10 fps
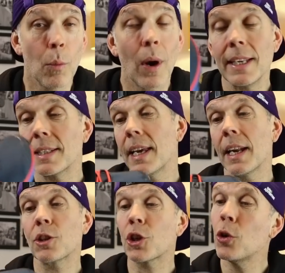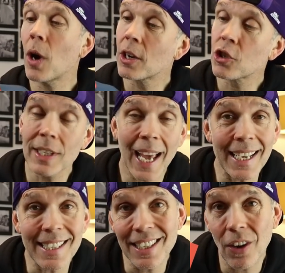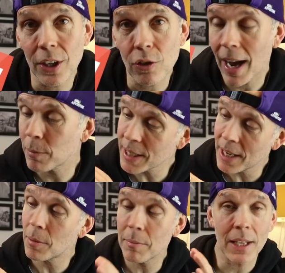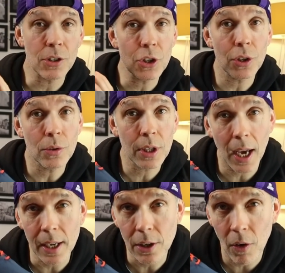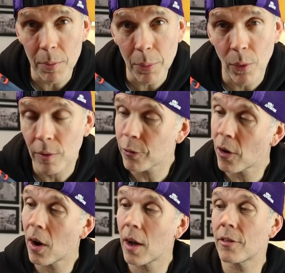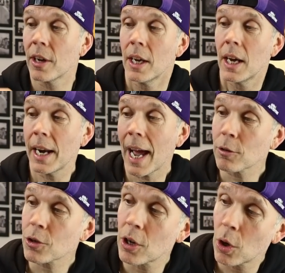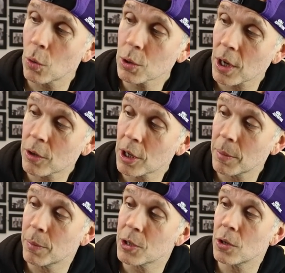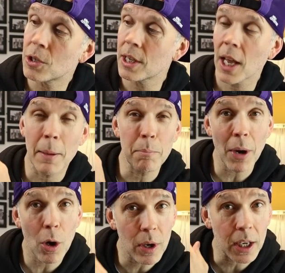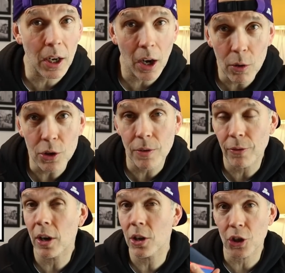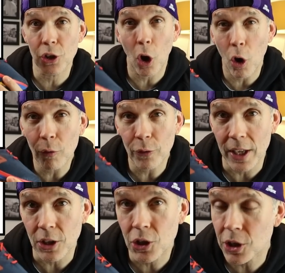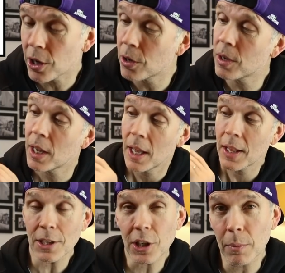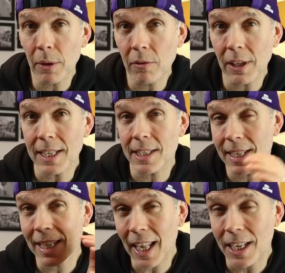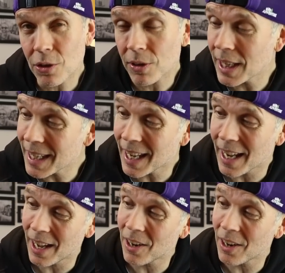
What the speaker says: It weighs in at 289 grams in a men's UK 9.5. And Altra are also gonna be producing a boa closure version of this shoe. That's gonna be releasing later in the year.